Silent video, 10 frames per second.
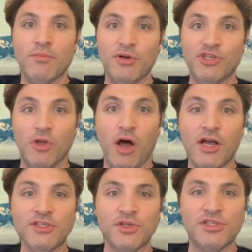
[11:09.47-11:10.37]
But you'll
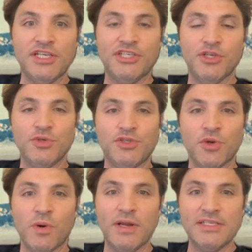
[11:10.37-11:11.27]
also see two
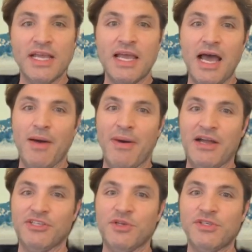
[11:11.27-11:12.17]
stories
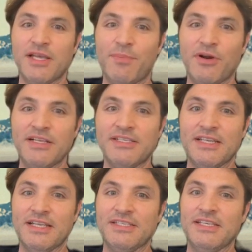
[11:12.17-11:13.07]
about two separate
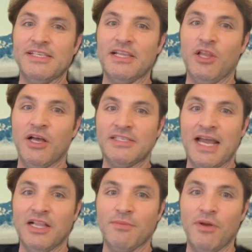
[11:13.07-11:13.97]
incidences at Los
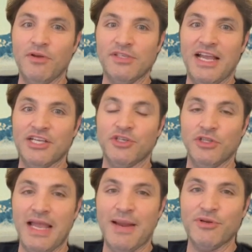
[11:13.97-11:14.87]
Alamos
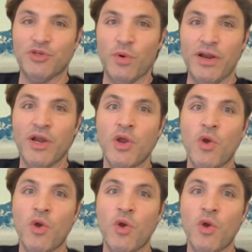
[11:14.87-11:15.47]
National Laboratory